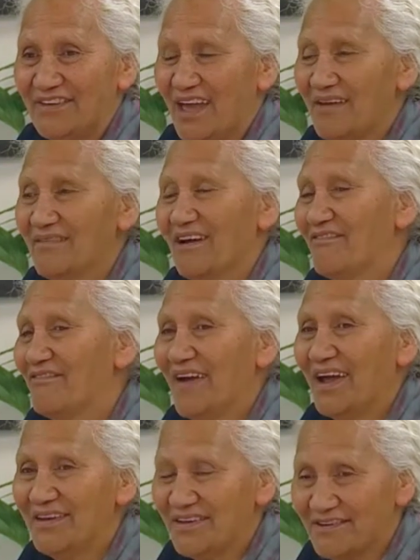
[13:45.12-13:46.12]
If you haven't got
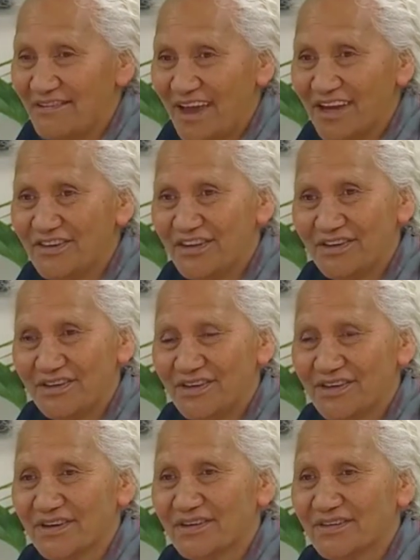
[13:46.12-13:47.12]
whānau around you,
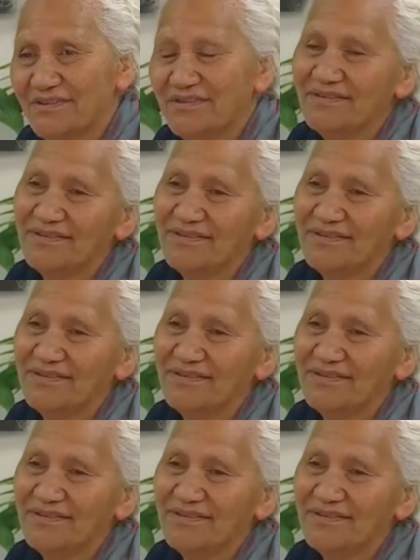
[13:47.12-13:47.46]
you know,